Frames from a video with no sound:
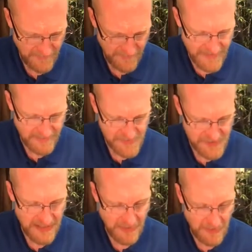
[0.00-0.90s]
land of
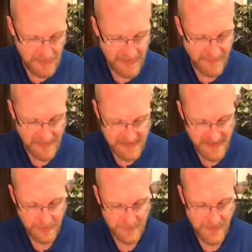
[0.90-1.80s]
Shinar, and they
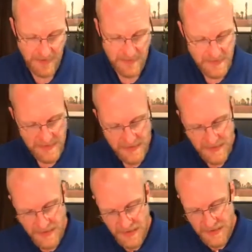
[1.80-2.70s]
settled there.
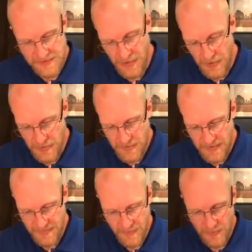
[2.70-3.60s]
So
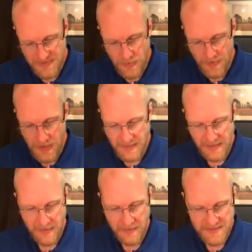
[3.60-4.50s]
I think what's going on
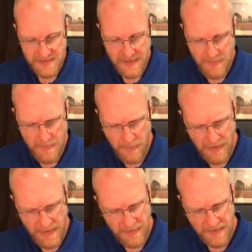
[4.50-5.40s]
here is that I remember
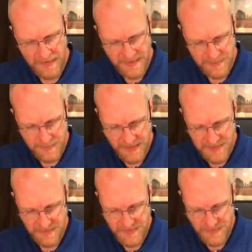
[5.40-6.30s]
hearing an
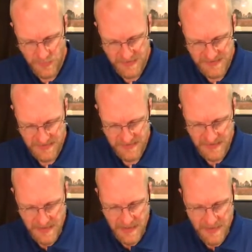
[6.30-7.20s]
explanation of this once, that
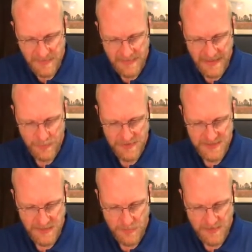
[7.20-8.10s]
the
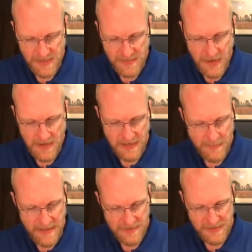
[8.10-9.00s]
languages that we're talking
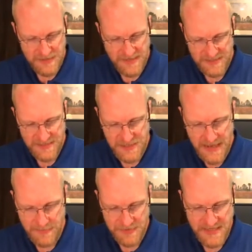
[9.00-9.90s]
about in Genesis
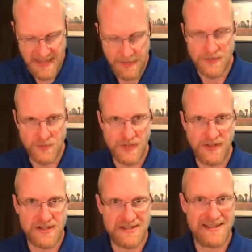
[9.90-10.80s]
chapter 10 was
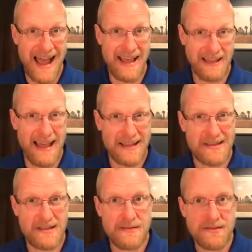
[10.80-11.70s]
really just
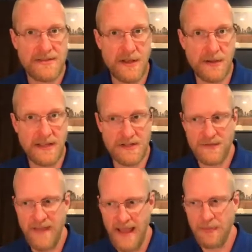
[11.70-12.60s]
dialects. So each
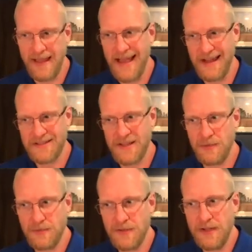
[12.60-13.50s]
family had its
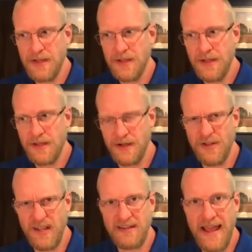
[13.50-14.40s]
own,
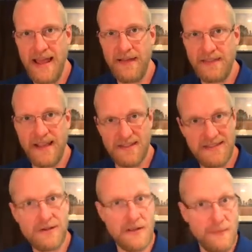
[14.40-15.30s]
unique dialect. They could
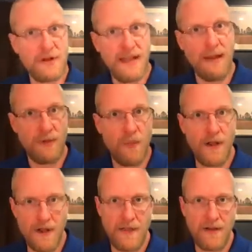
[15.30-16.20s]
still communicate with
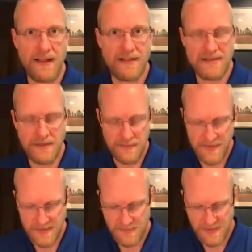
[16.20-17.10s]
one another. They're
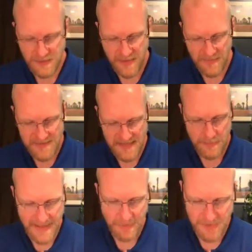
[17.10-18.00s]
still speaking the
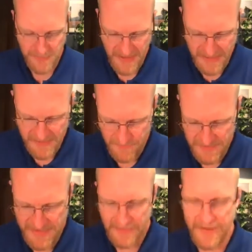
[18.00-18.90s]
same language, but they had
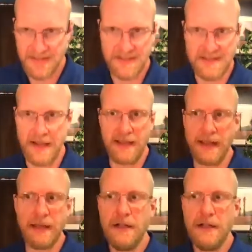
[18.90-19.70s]
different dialects. It's kind of like,